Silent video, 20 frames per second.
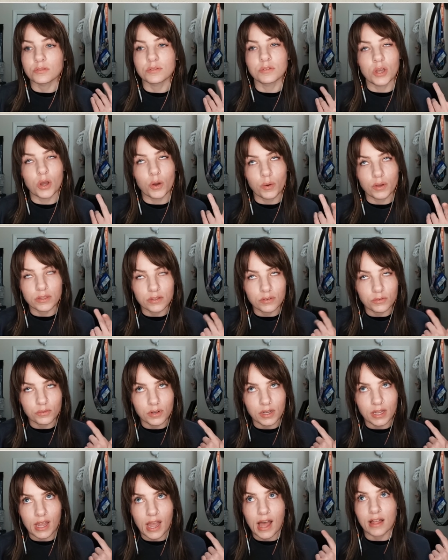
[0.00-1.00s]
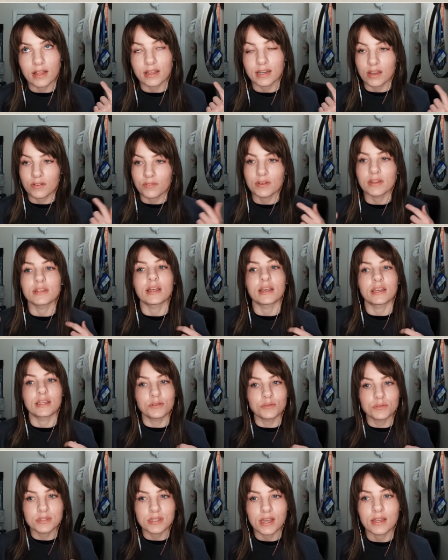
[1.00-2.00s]
knowing the reality of it, like
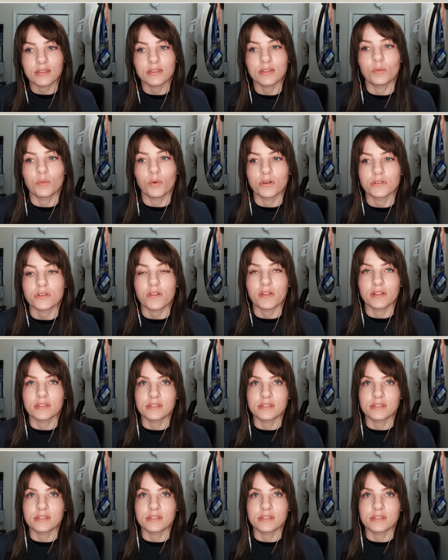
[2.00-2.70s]
you said, the awards, all that